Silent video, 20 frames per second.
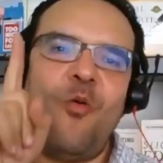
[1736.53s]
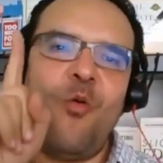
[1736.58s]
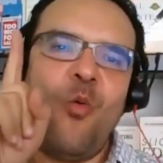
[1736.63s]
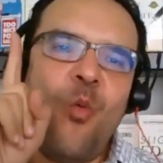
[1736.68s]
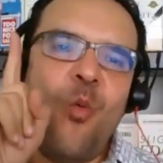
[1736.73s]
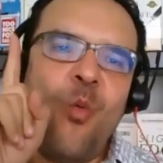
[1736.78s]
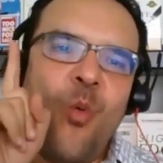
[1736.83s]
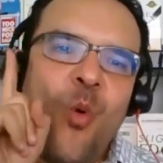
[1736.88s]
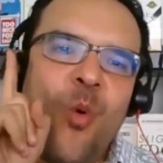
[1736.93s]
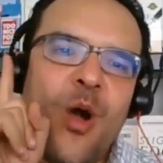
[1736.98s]

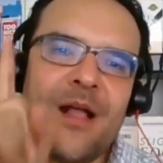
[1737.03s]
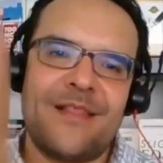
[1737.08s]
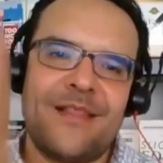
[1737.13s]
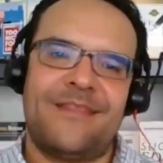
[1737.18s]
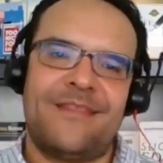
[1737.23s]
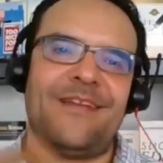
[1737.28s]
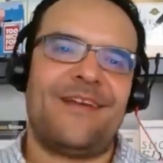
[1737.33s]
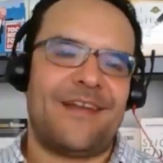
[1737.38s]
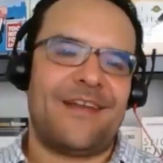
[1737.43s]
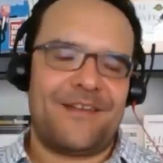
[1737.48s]
one
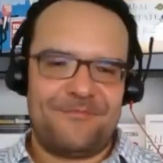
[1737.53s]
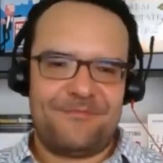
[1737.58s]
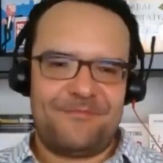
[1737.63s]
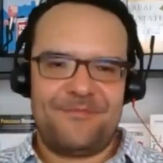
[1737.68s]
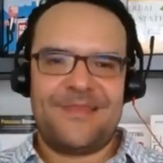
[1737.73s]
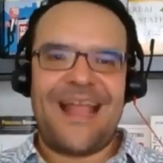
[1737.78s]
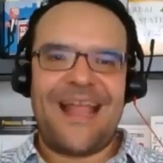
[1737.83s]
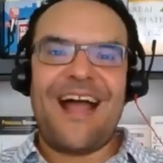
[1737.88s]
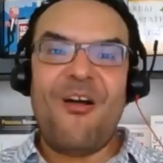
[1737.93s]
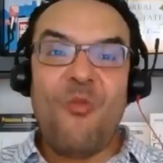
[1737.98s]
time.
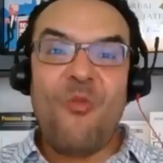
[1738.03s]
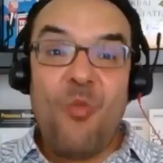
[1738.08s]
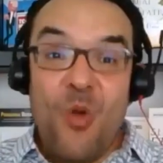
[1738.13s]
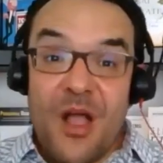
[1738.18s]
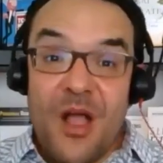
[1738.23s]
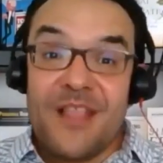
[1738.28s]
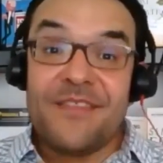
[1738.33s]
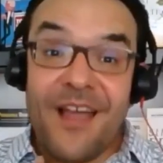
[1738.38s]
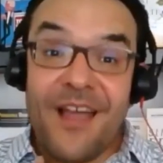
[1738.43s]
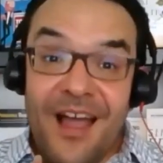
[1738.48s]
Not
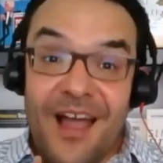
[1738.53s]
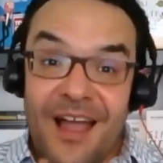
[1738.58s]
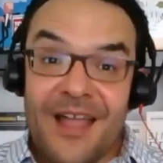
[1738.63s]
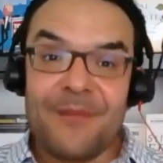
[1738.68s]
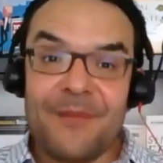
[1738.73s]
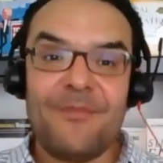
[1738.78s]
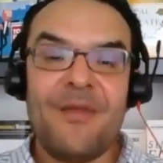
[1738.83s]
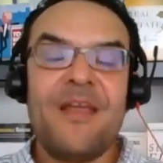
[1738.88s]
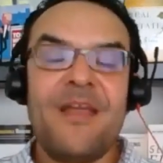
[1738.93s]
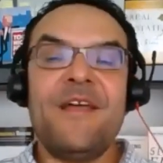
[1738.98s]
one
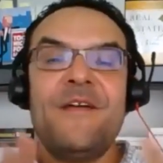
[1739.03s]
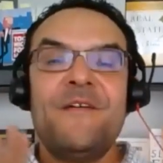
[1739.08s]
time.